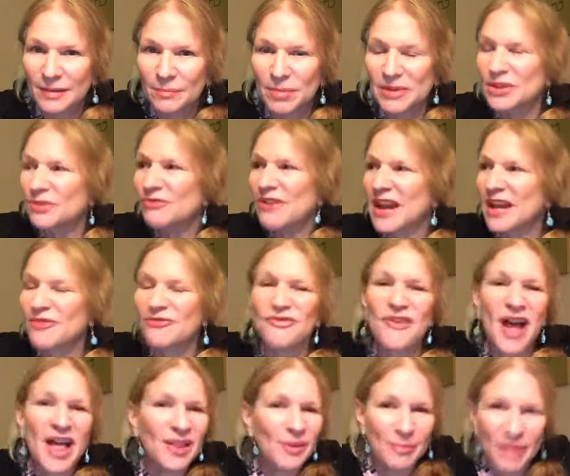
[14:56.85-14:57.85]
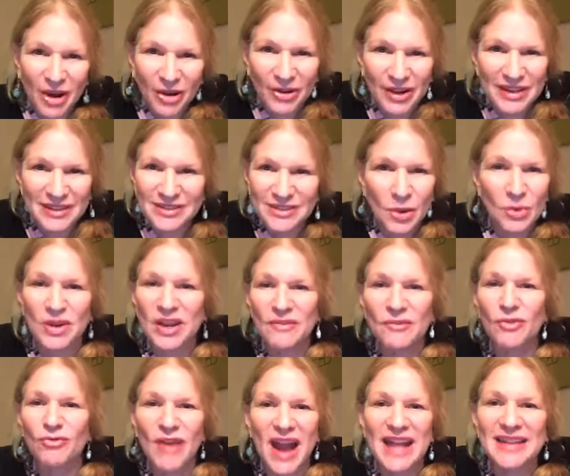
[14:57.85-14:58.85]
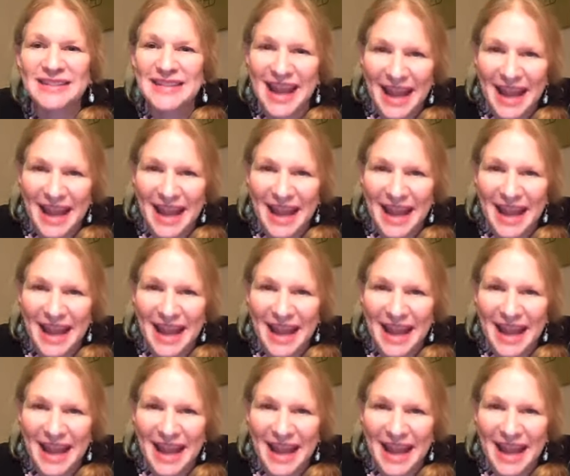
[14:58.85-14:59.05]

but the rank and file Americans don't give a rat's